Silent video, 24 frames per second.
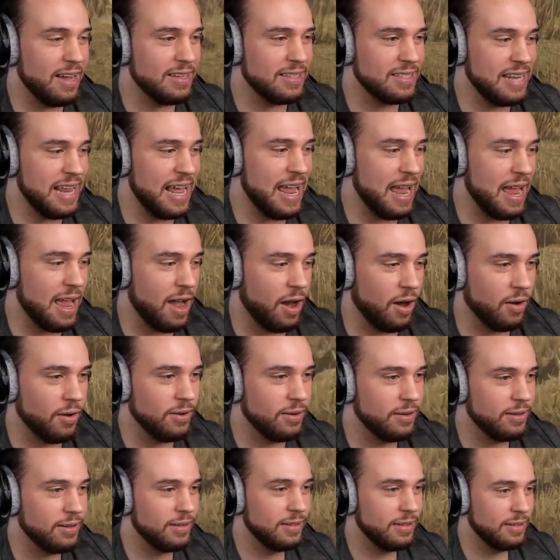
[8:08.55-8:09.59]

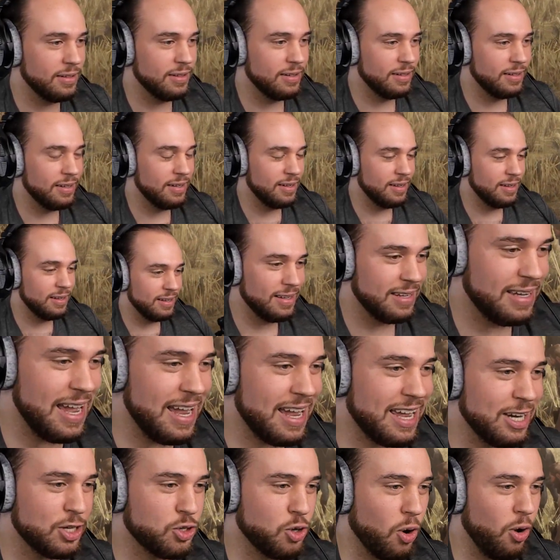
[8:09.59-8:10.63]
down. Get
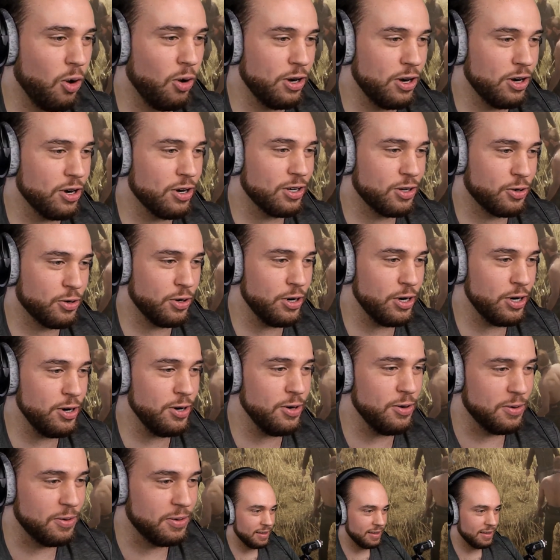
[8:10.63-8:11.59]
control of your crew.